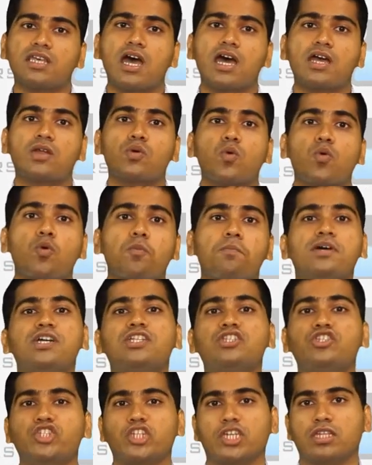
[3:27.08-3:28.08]
are
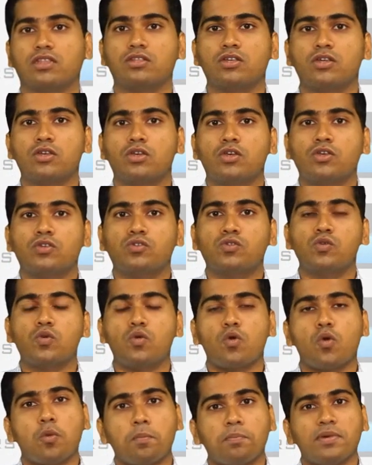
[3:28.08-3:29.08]
open chain.
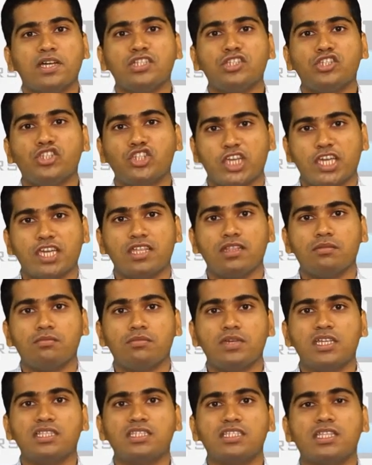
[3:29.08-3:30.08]
So open
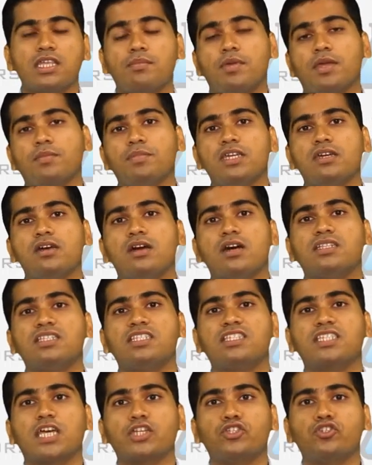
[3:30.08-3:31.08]
chain means they may be
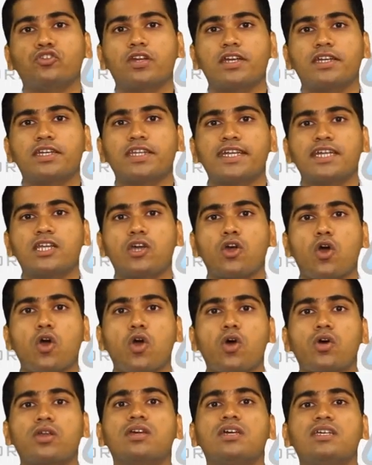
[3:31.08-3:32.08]
unsaturated
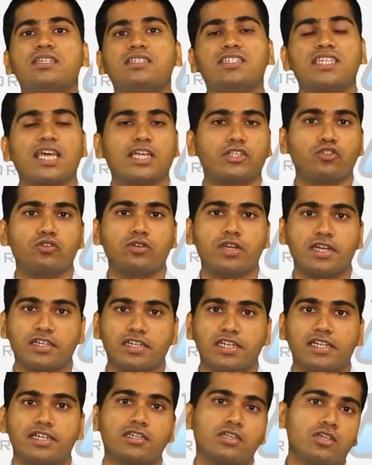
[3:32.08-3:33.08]
or
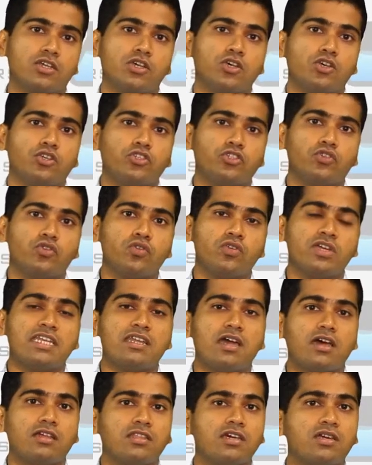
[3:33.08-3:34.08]
saturated. So
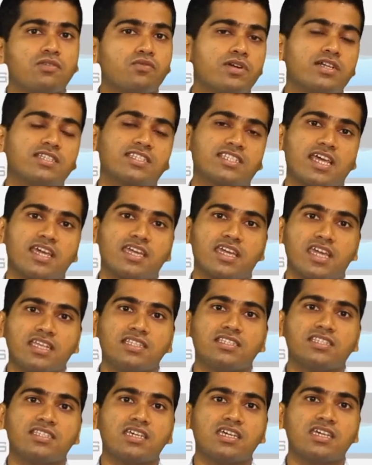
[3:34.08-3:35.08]
in other words, I
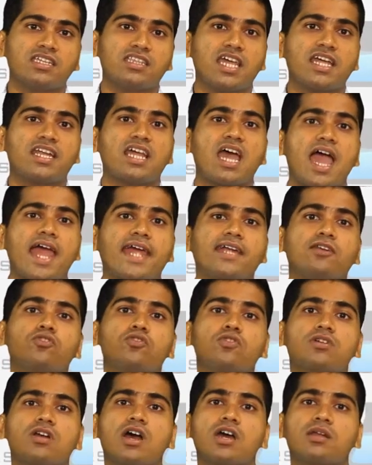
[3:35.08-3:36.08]
can say that
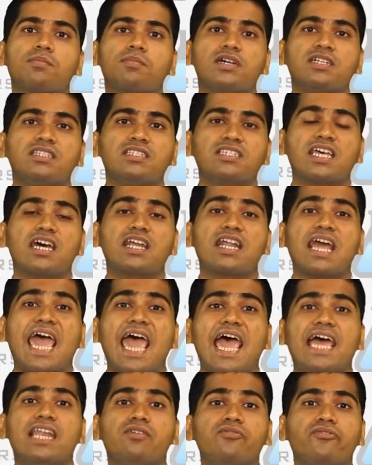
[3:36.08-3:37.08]
hydrocarbons are
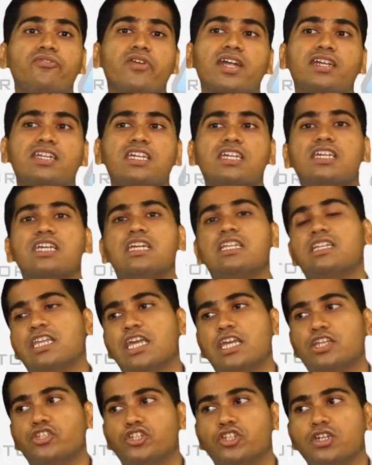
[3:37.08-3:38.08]
aliphatic in
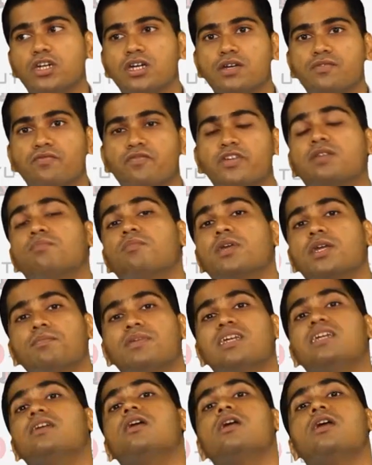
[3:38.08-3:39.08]
nature,
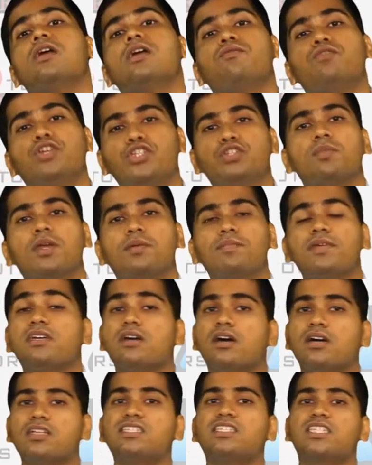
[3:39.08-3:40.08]
which may
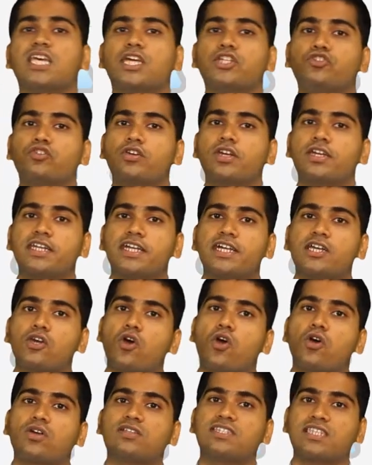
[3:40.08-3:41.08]
be
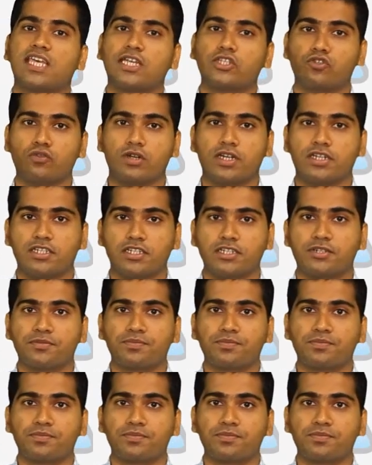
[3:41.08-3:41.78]
unsaturated or saturated.